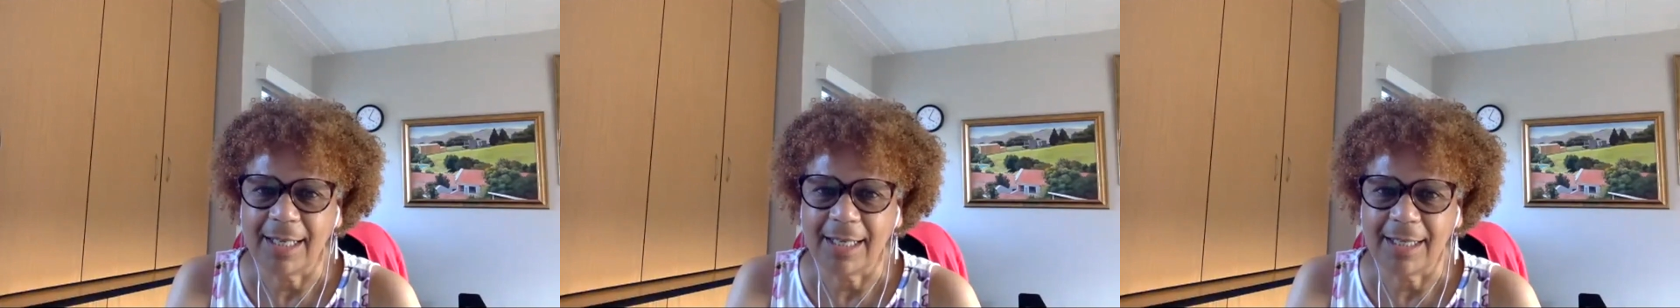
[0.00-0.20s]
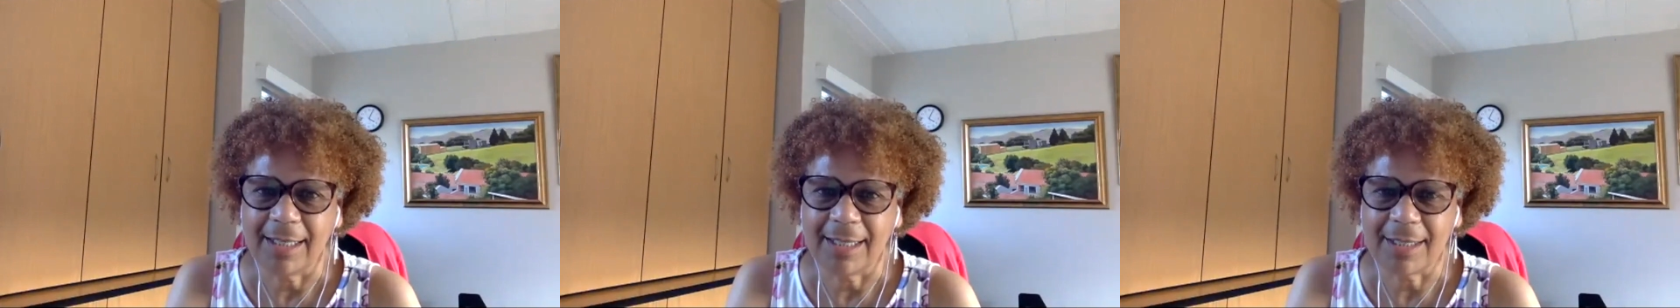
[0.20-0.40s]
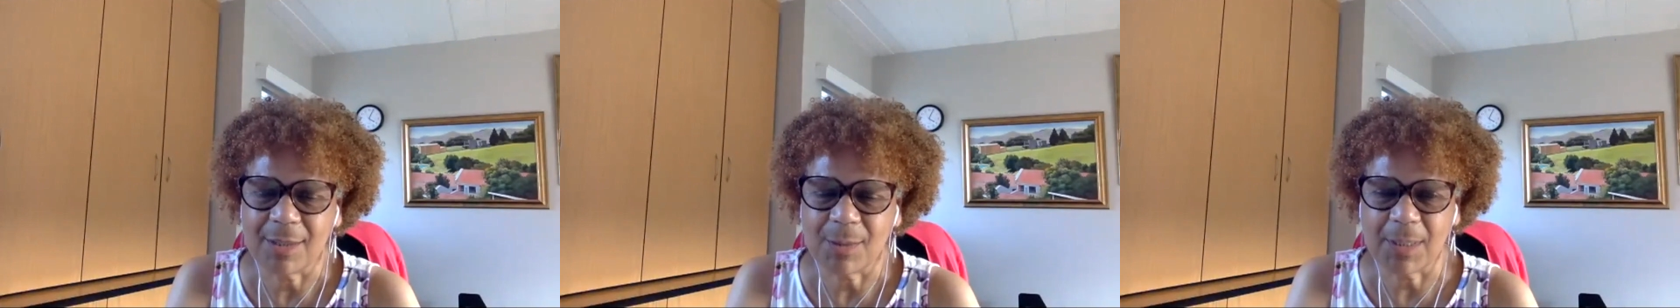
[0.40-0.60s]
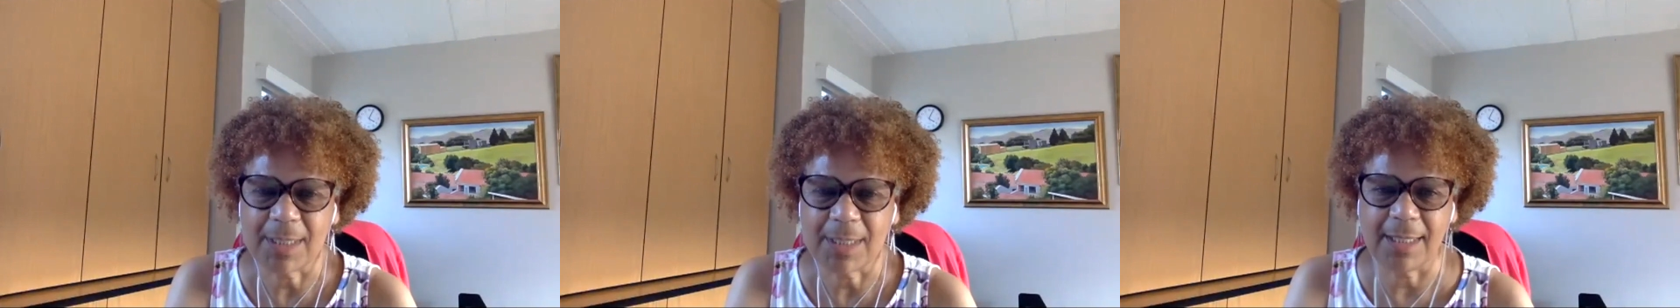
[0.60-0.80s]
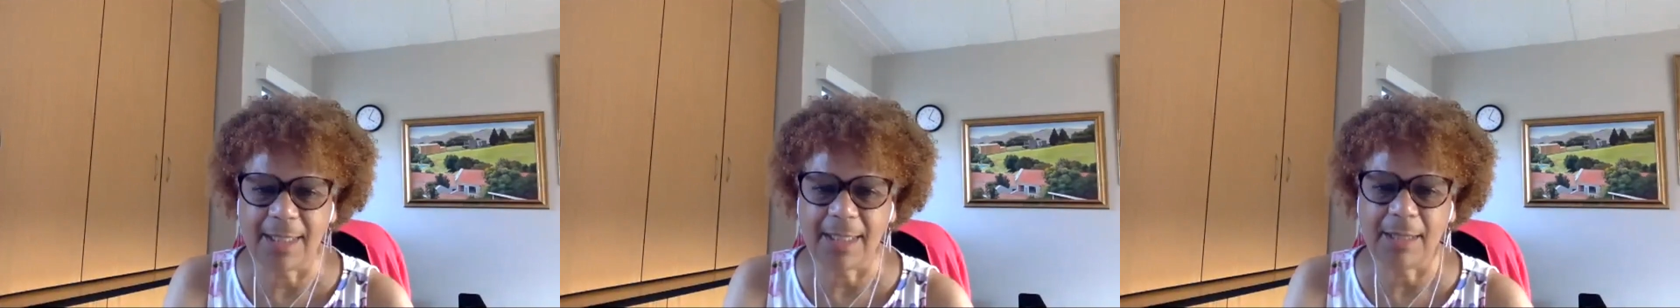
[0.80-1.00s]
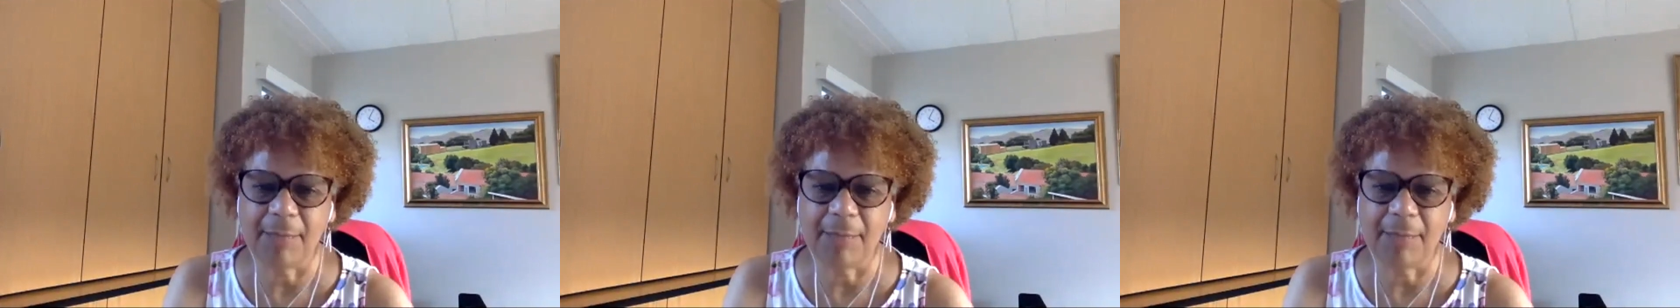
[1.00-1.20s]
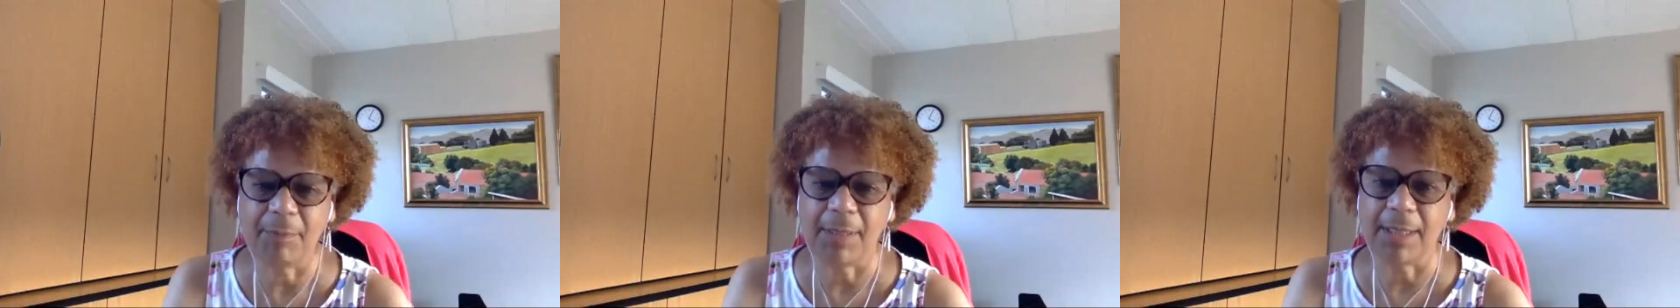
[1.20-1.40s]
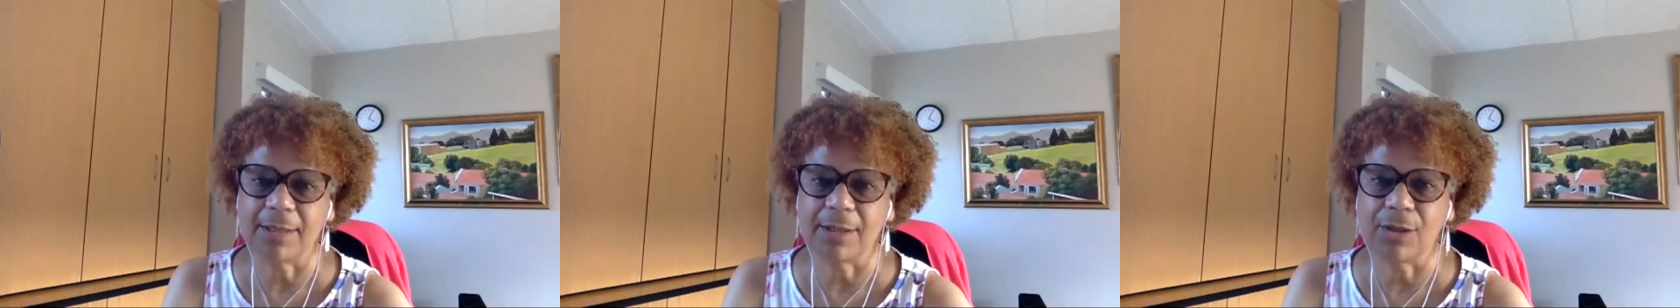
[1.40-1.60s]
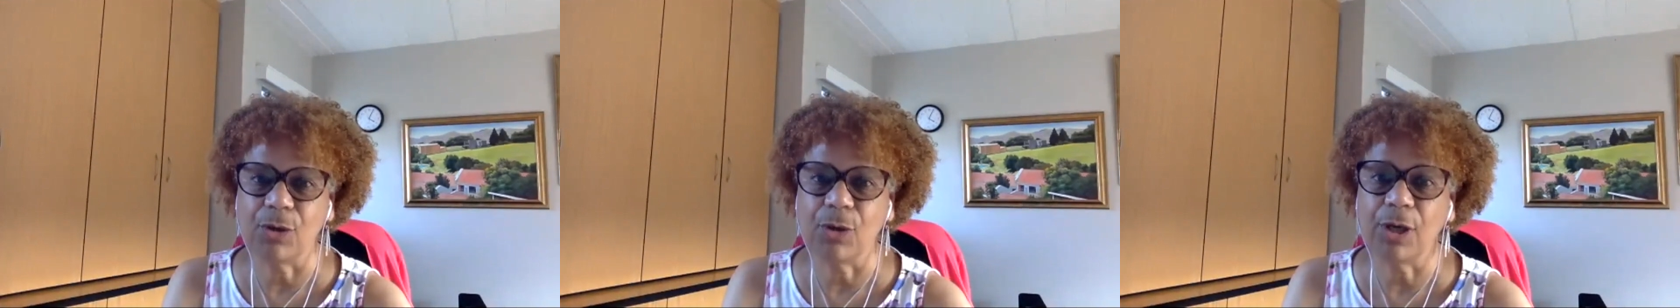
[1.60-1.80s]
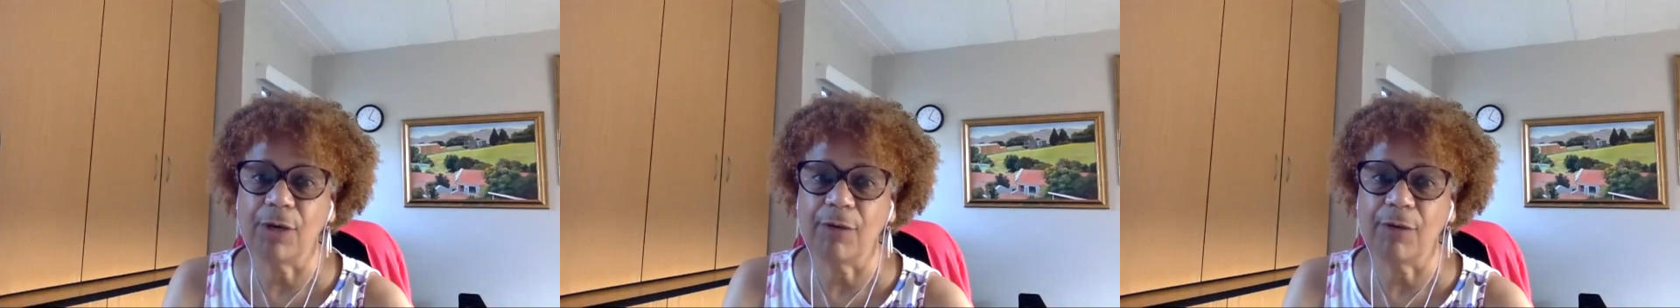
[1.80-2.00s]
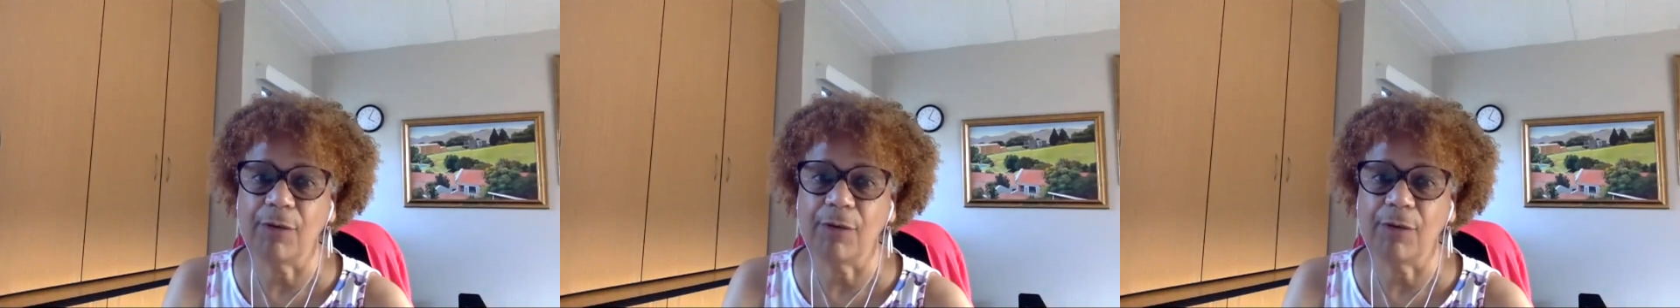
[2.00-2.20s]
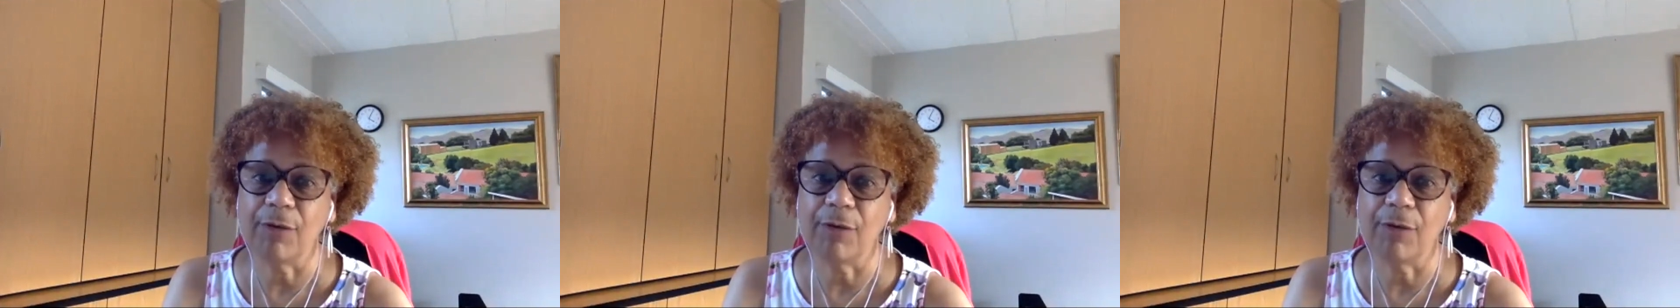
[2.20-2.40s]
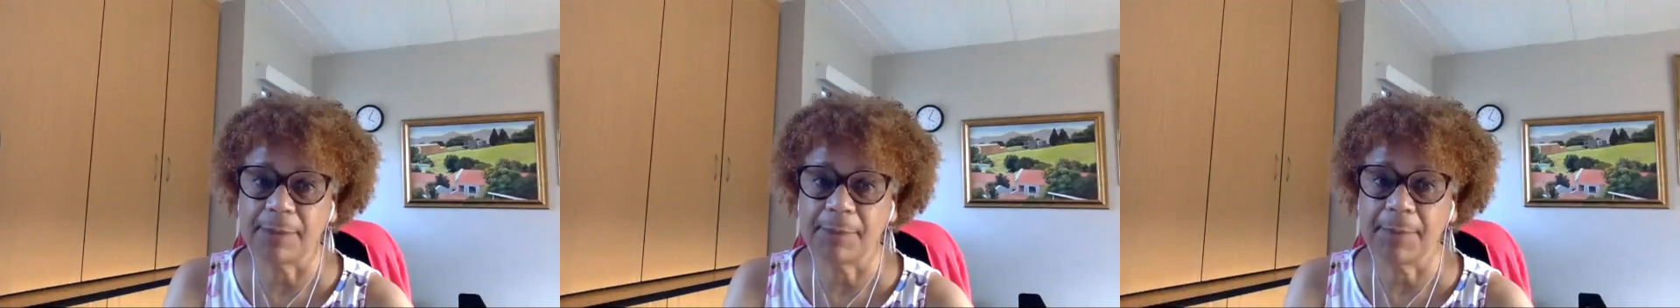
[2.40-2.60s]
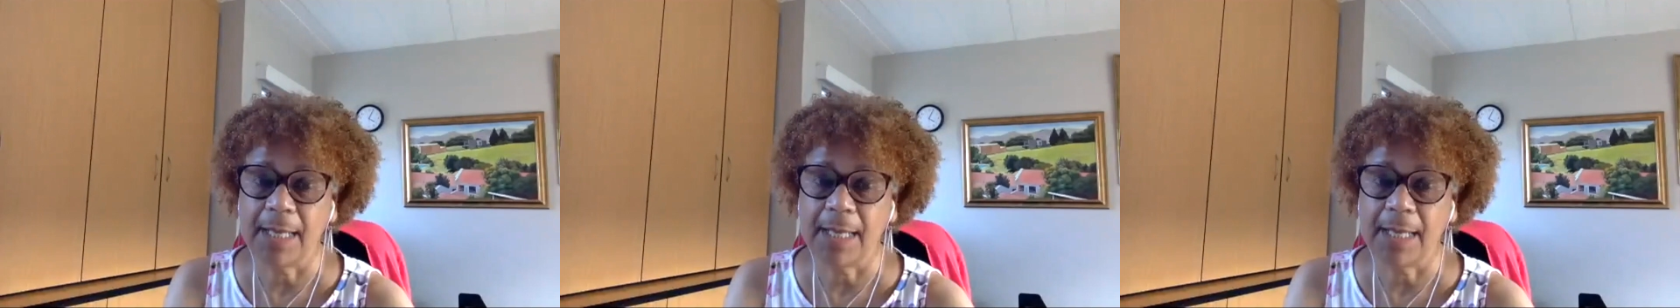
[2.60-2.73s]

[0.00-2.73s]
in Eswatini, but all over the world.